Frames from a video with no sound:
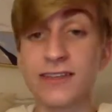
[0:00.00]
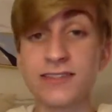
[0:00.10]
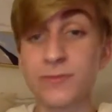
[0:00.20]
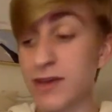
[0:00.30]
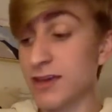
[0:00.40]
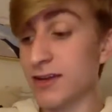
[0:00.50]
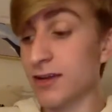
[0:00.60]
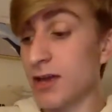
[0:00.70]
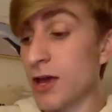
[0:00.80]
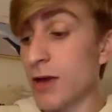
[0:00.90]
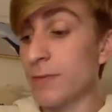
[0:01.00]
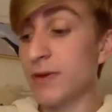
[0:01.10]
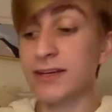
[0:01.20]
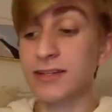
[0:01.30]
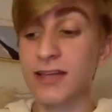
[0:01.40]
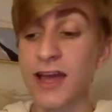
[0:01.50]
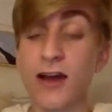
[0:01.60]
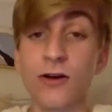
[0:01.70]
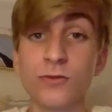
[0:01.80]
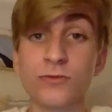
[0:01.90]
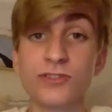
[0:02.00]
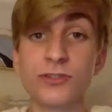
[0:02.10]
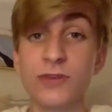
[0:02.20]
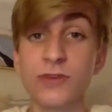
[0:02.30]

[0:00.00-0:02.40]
spin pink clouds you